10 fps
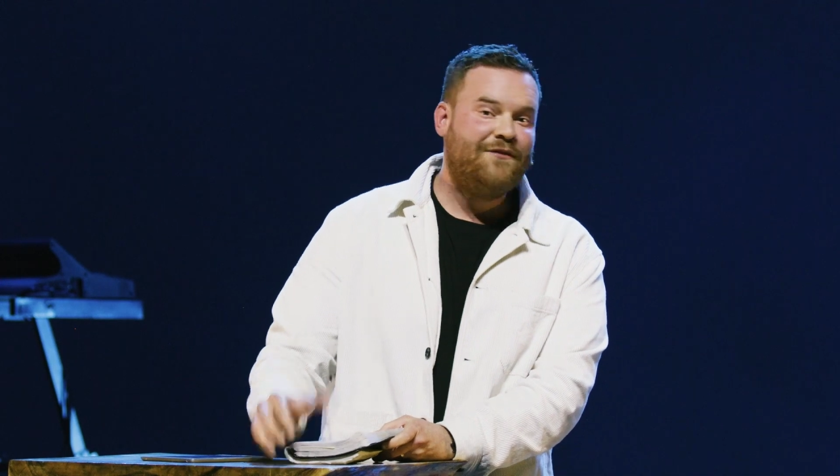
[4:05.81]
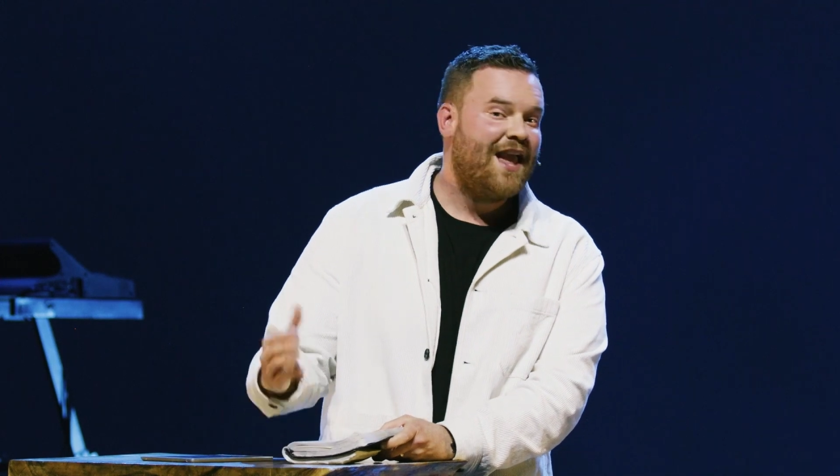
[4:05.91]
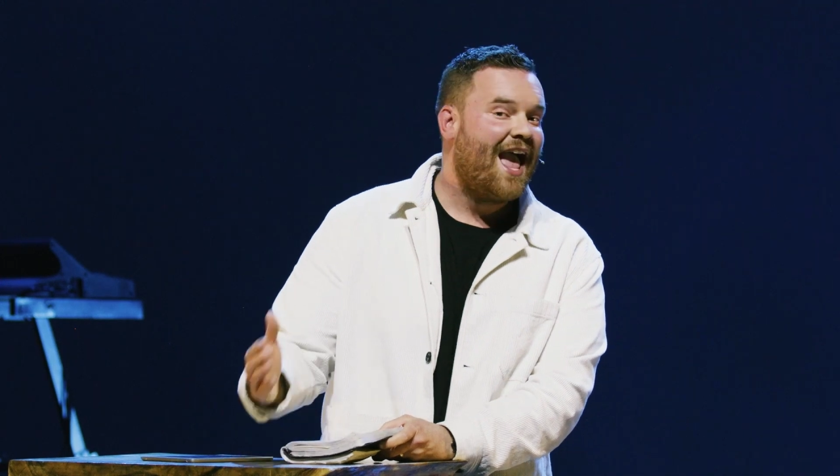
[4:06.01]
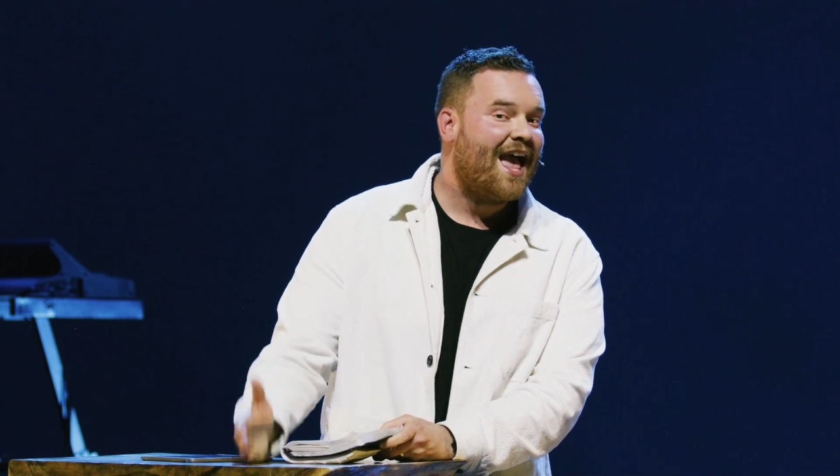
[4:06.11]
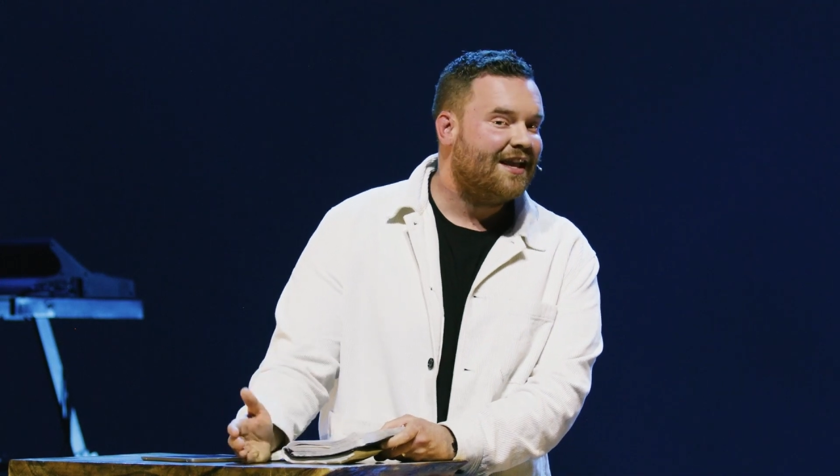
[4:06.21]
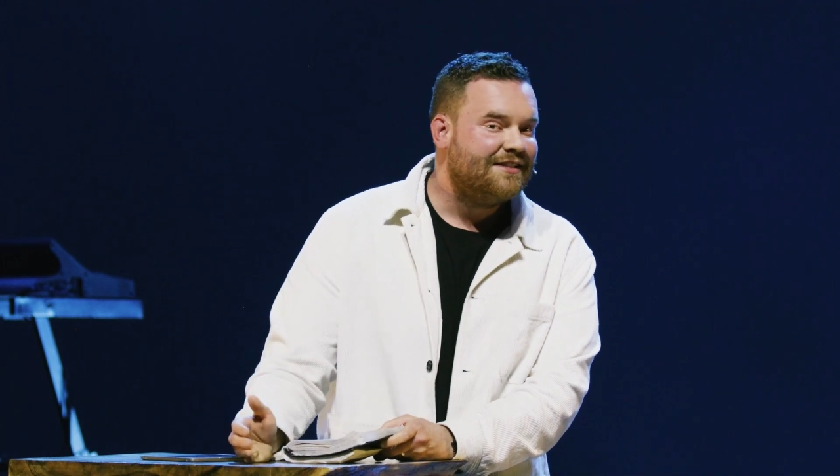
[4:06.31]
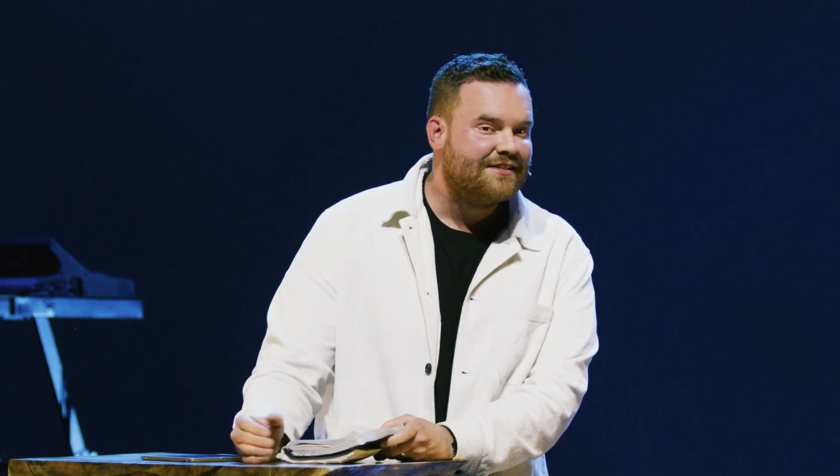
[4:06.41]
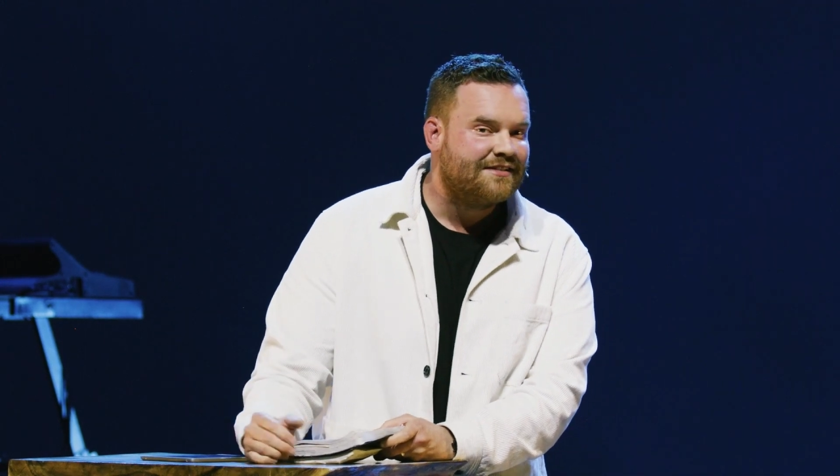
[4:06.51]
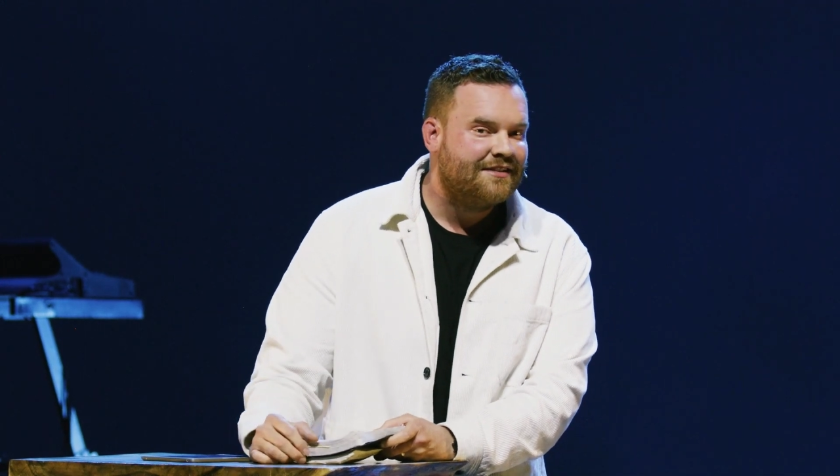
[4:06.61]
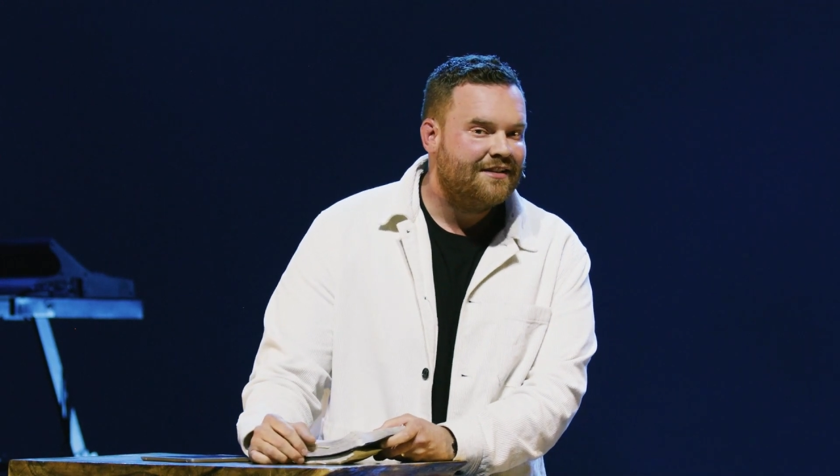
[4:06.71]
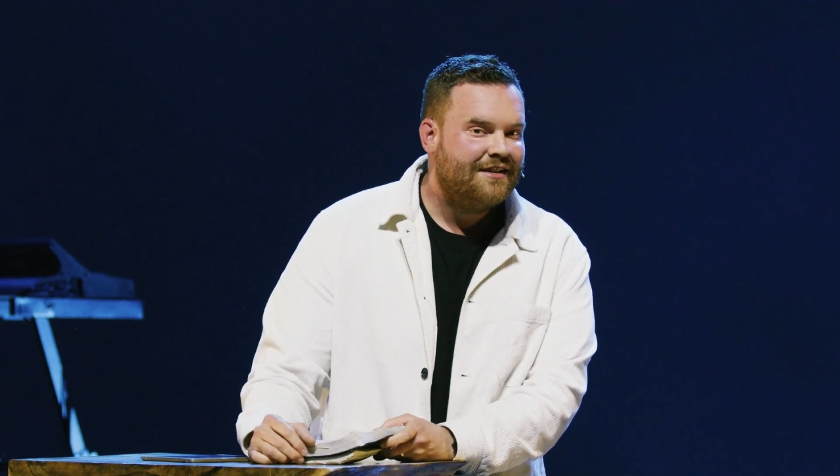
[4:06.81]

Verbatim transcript: if he has,